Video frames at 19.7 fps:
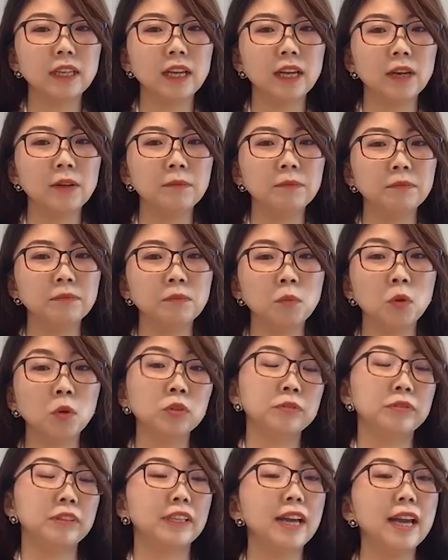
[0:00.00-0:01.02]
um,
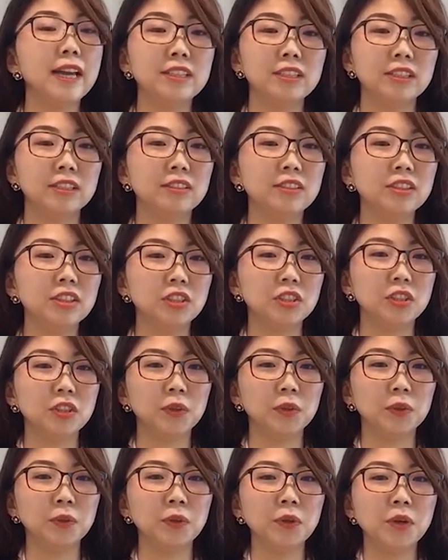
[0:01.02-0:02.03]
modifications
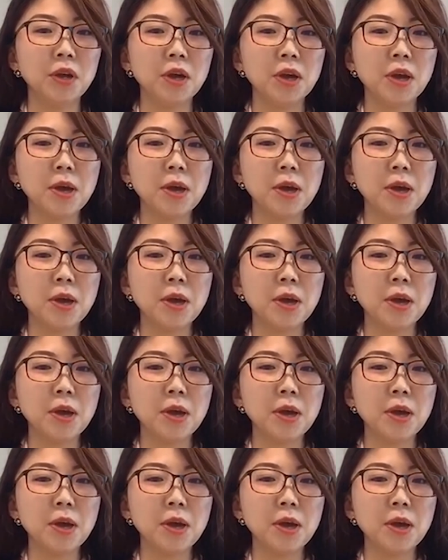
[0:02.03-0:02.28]
to